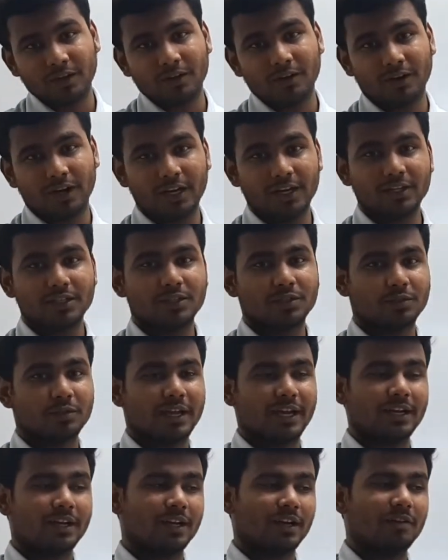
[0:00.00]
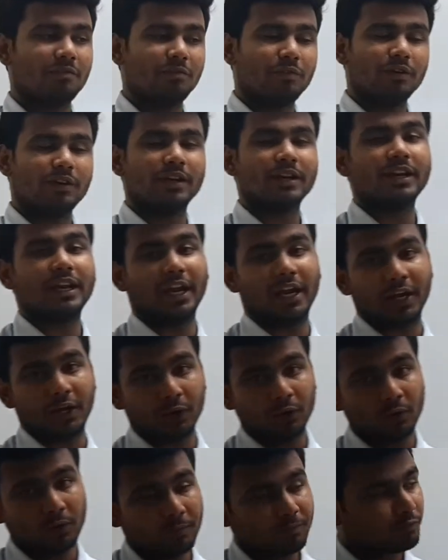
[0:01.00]
right, to get converted
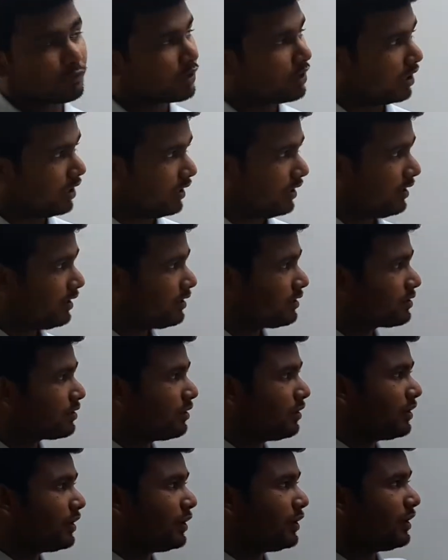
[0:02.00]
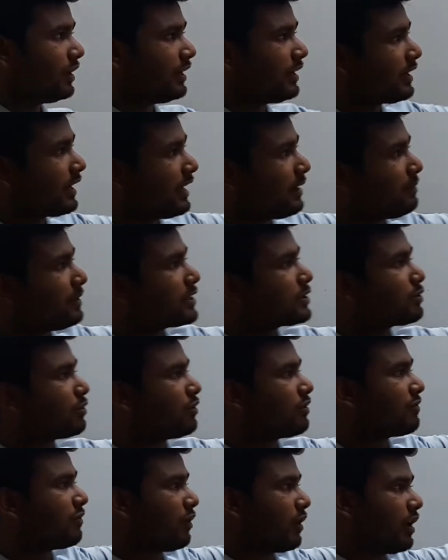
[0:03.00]
into curd, so it can be
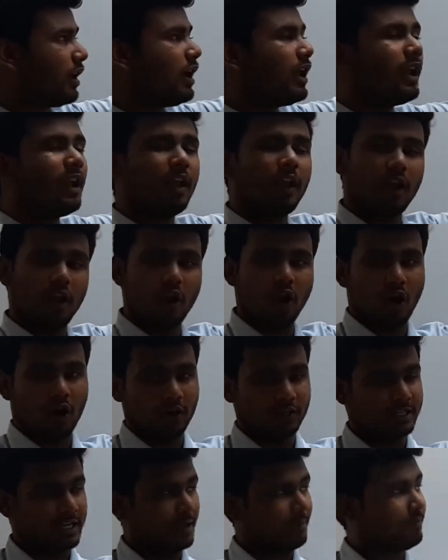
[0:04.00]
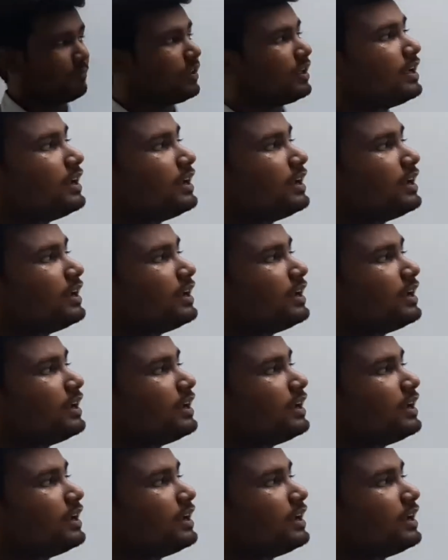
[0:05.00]
stored for a long time.